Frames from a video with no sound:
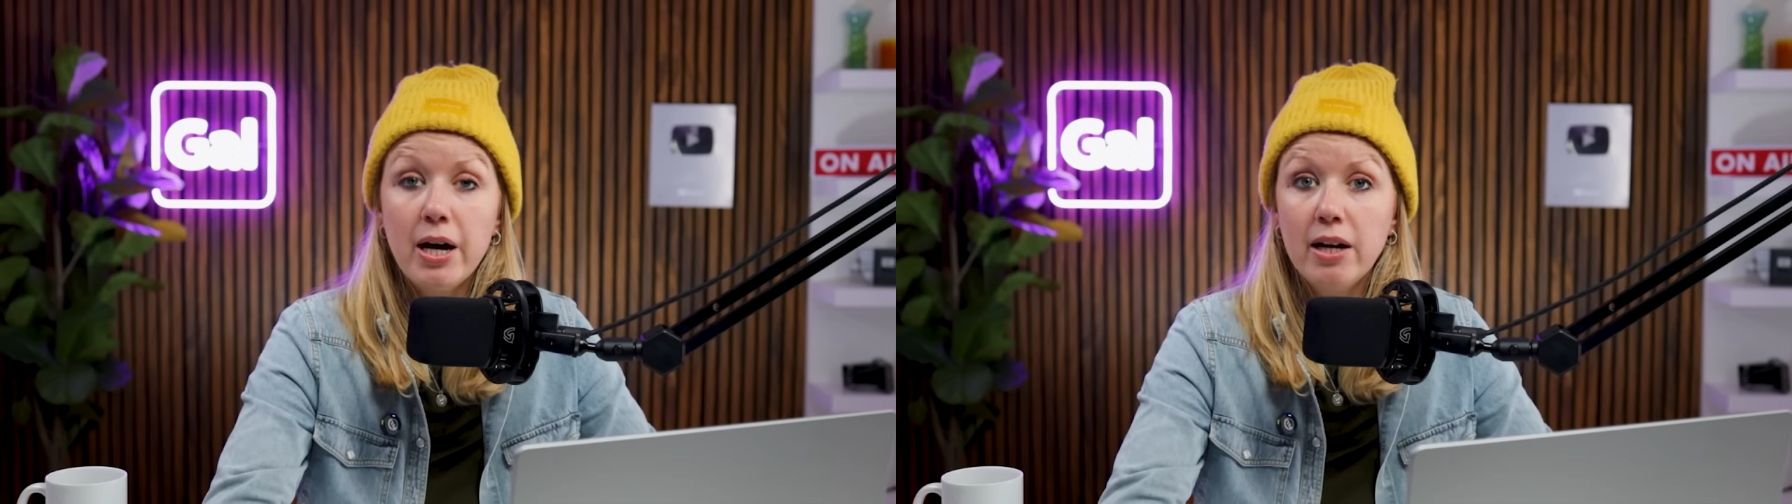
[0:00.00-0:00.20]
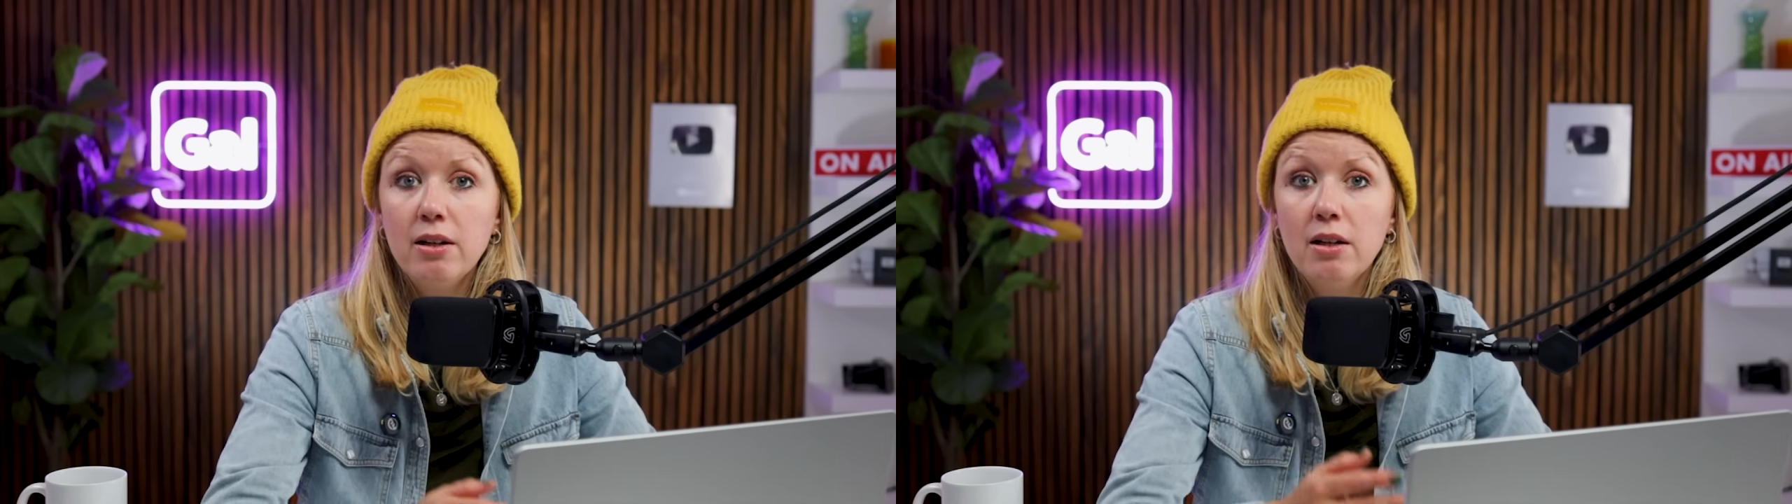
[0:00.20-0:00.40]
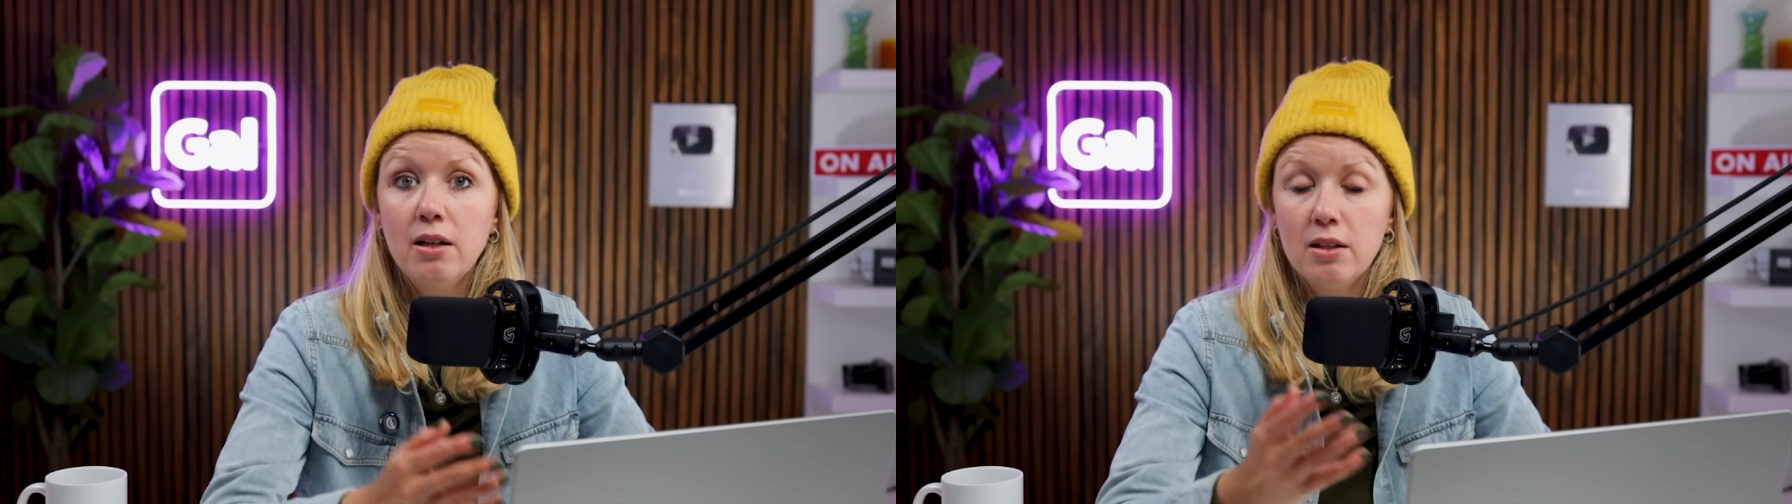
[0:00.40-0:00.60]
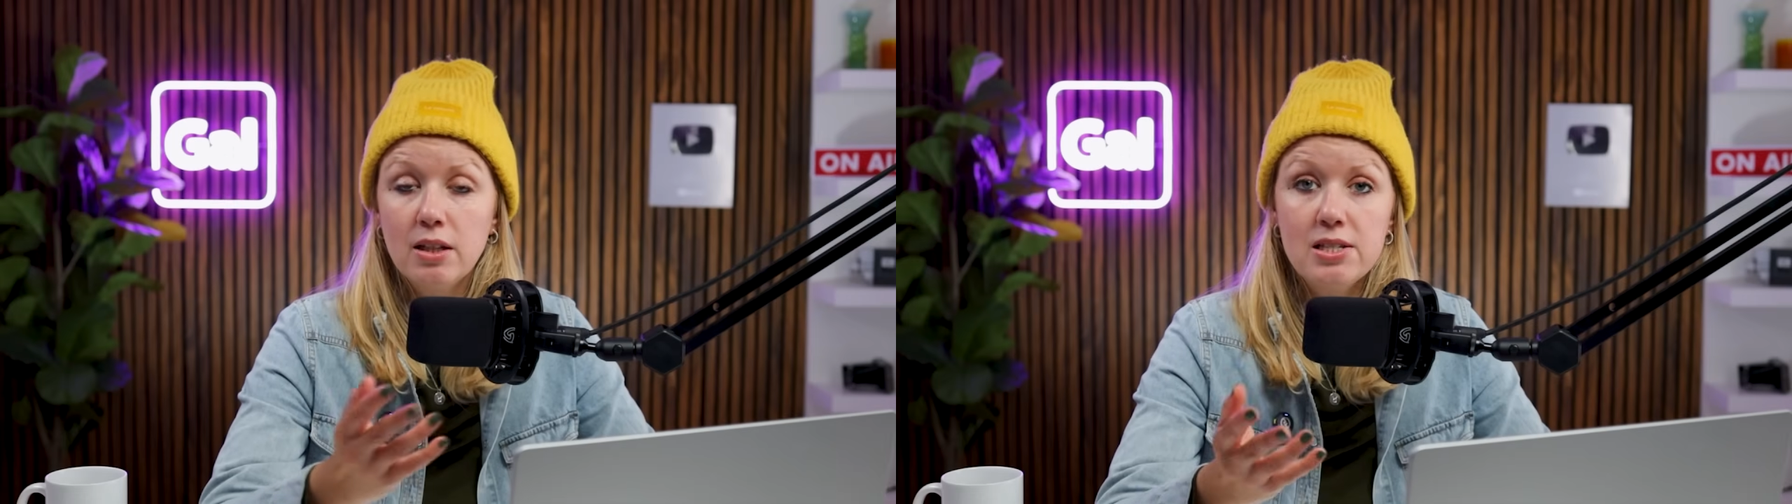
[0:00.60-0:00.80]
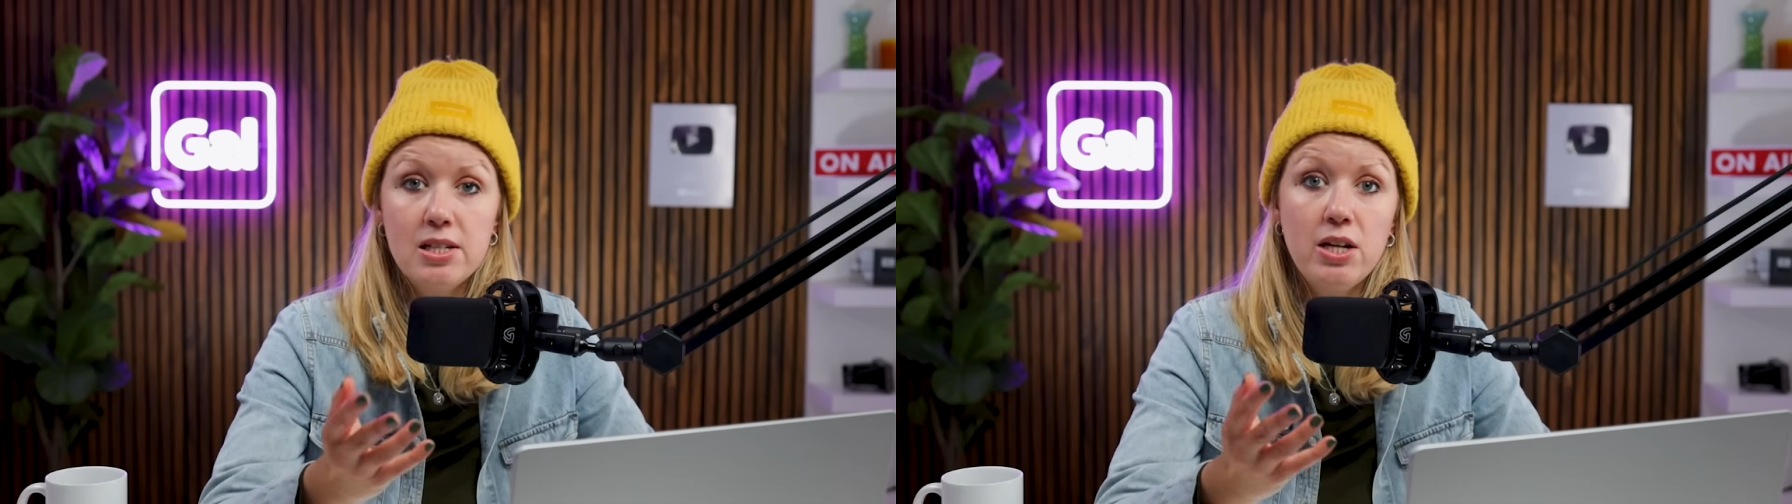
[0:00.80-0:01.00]
But
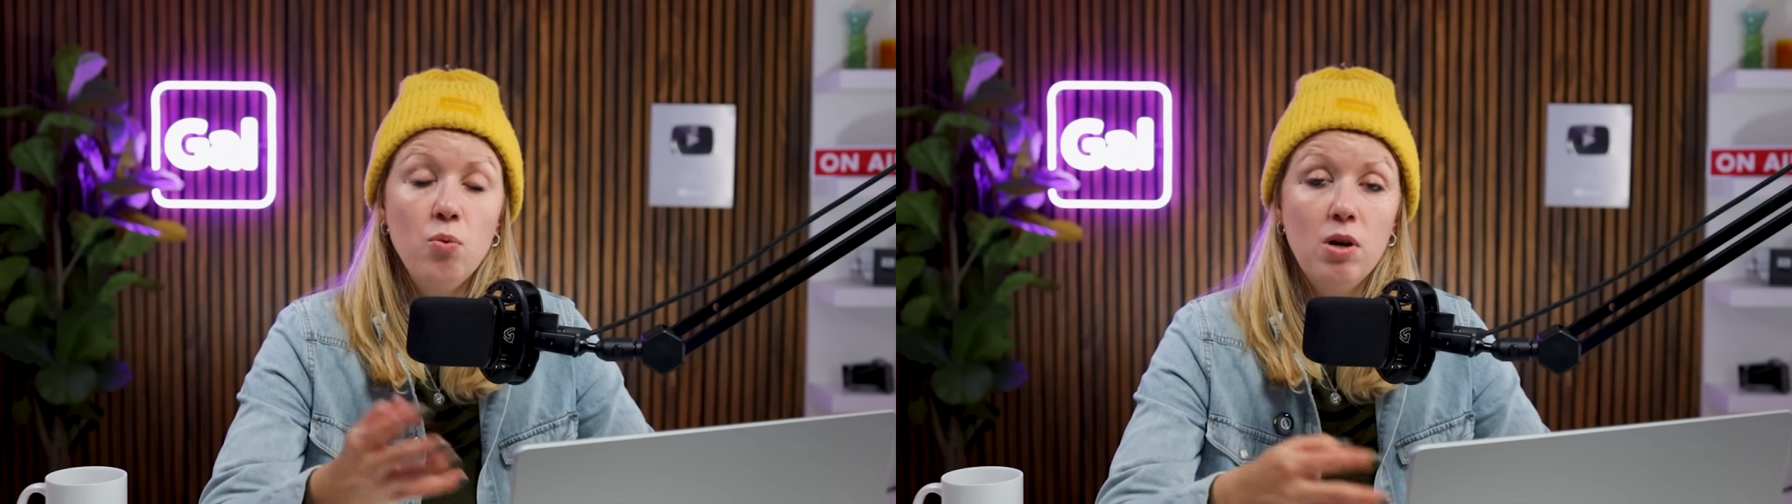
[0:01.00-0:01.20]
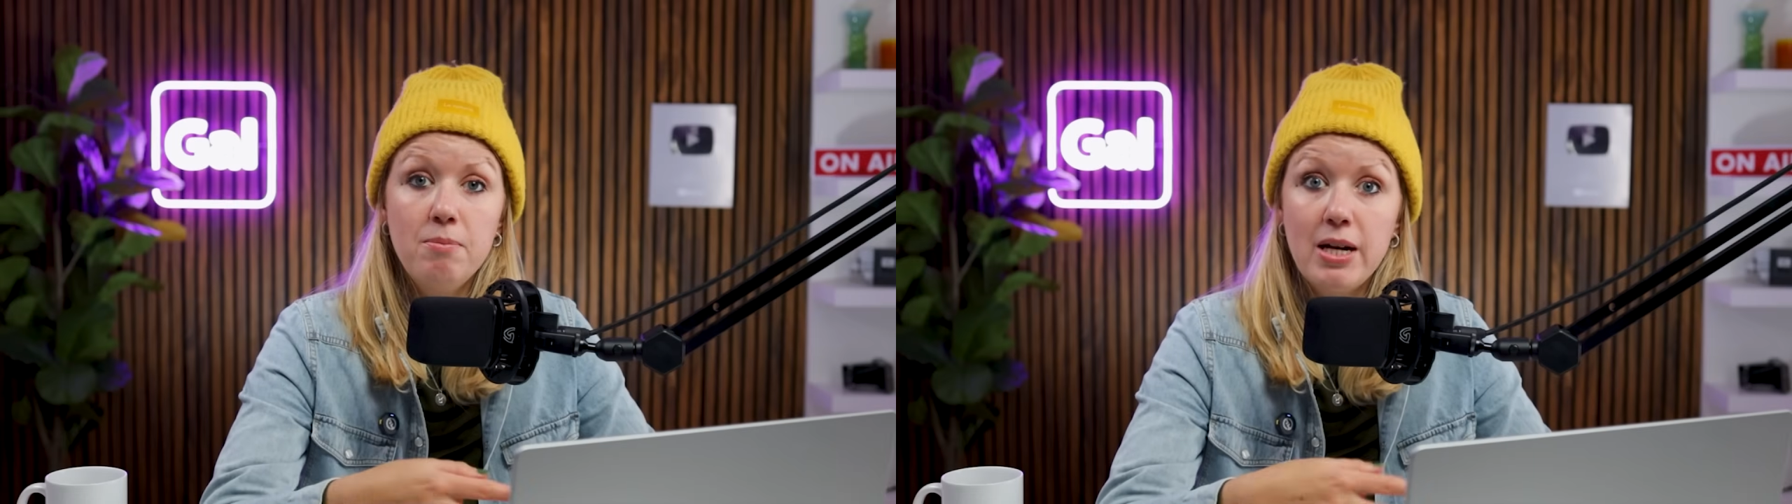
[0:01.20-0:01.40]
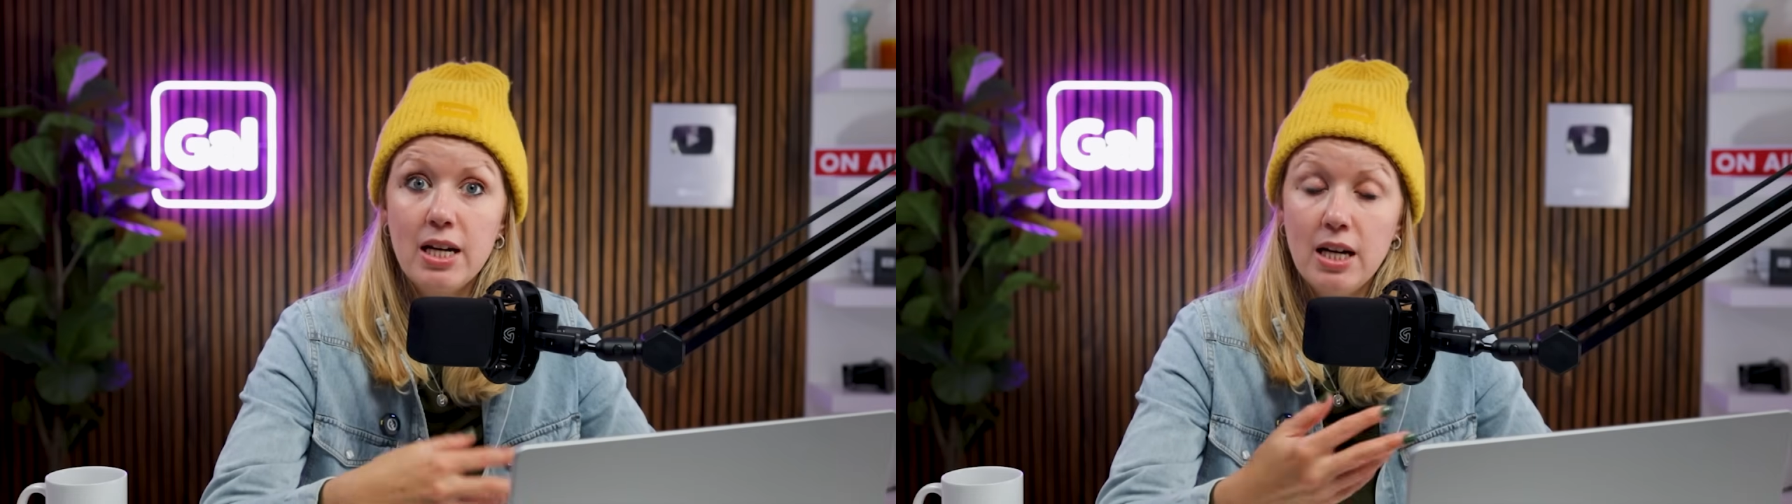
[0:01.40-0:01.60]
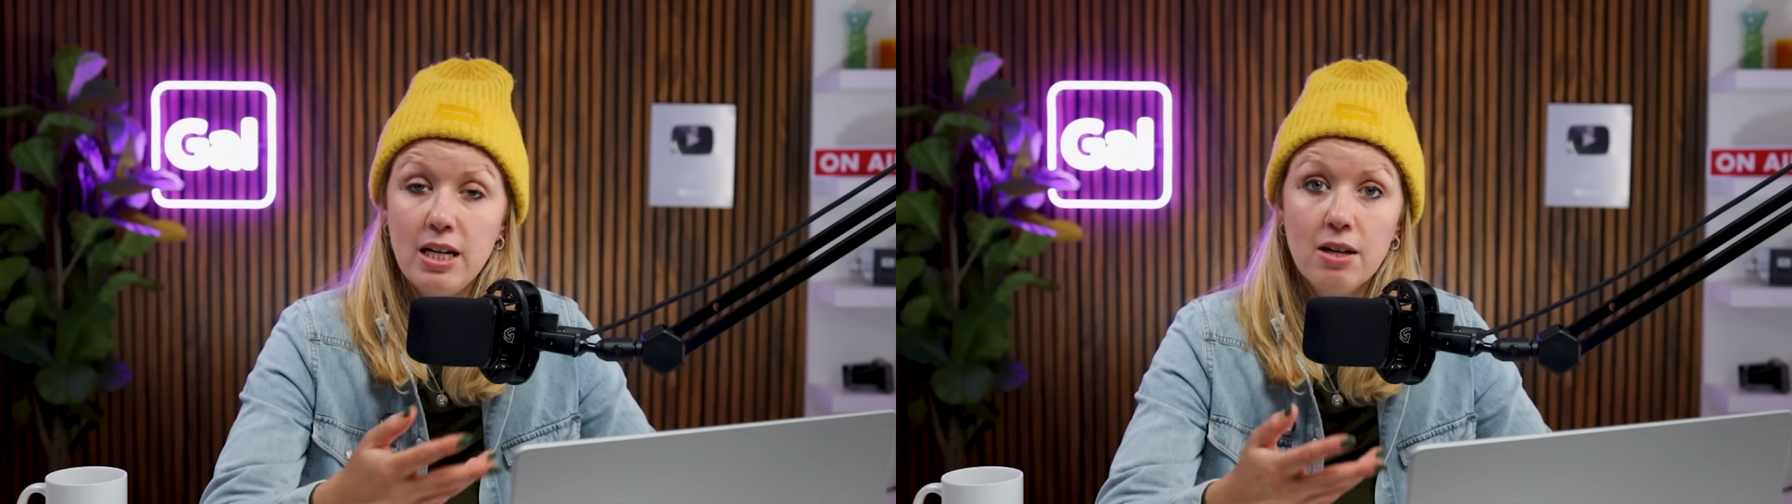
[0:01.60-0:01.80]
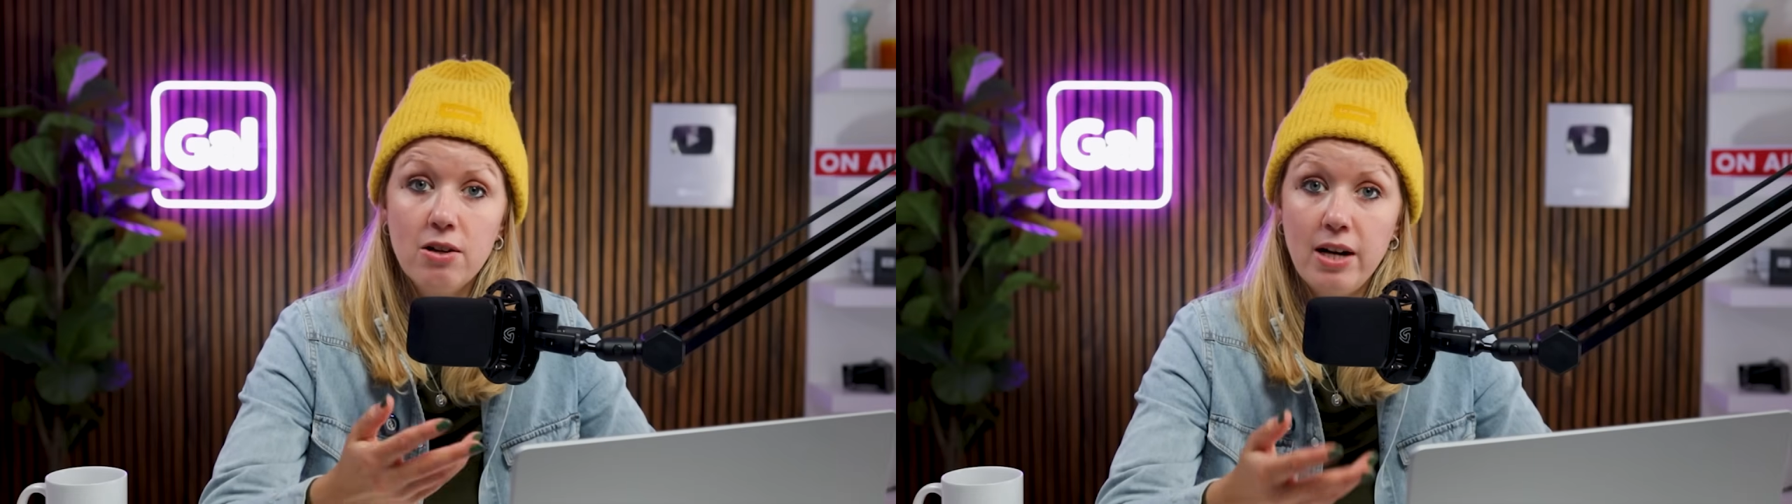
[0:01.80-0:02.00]
Let's say you want to make
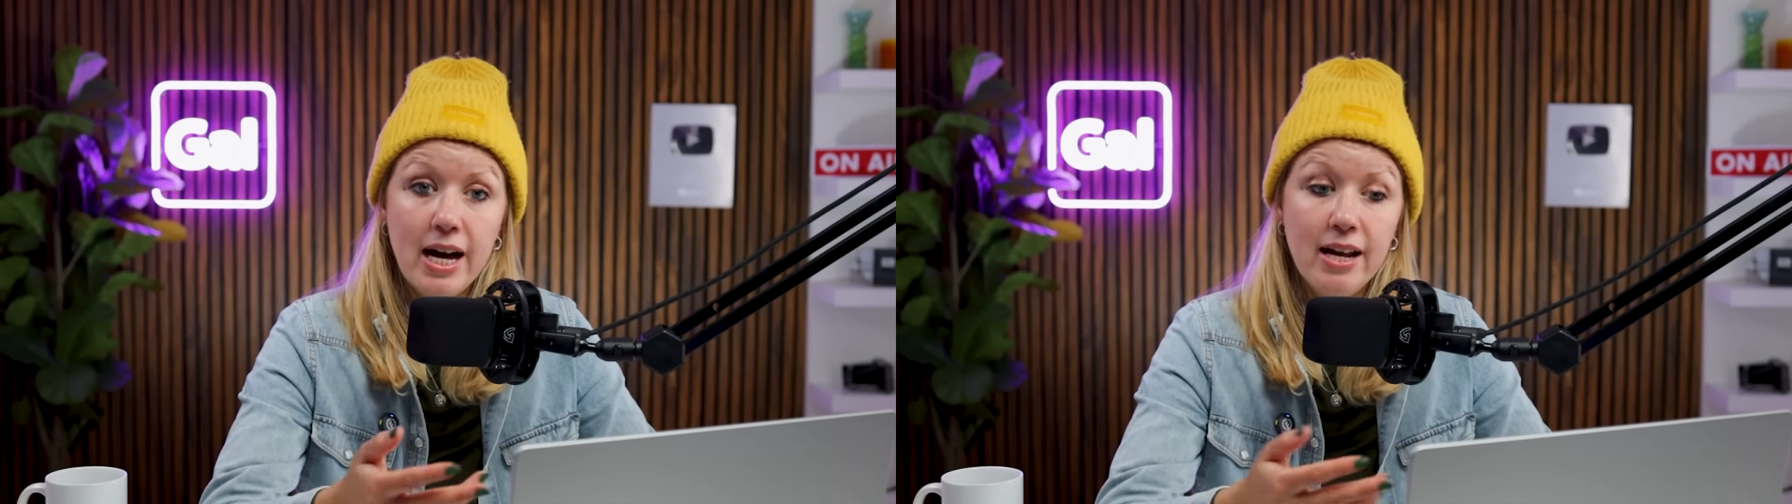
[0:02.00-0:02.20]
any other